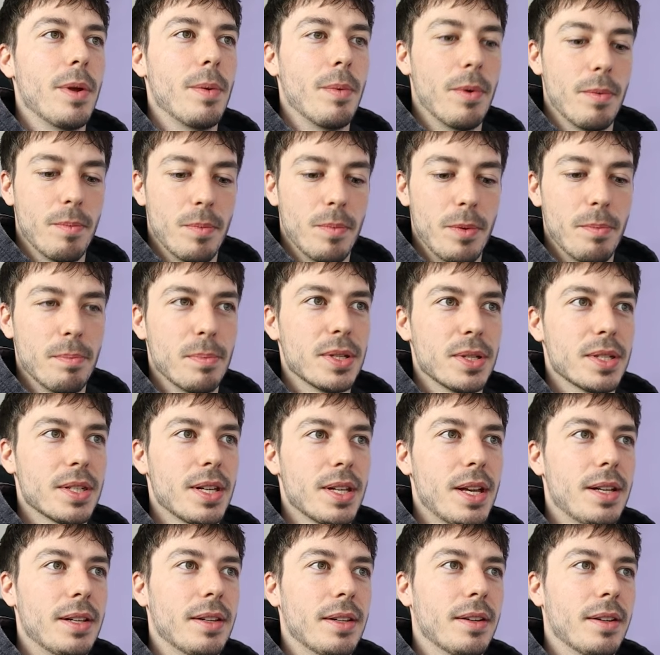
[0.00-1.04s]
we want
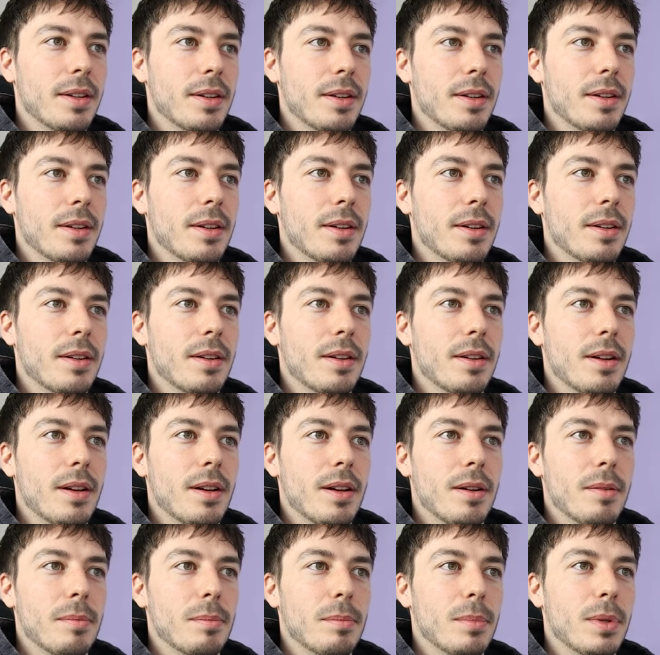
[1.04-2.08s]
1%.
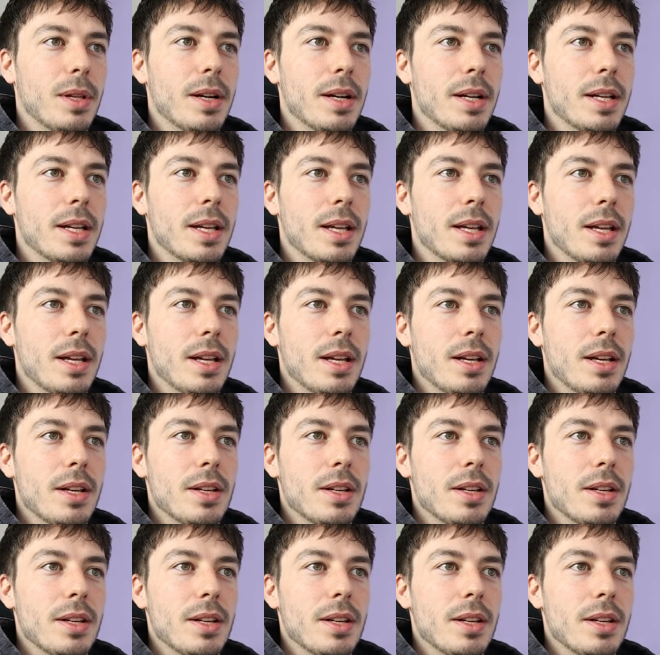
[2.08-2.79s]
Apply.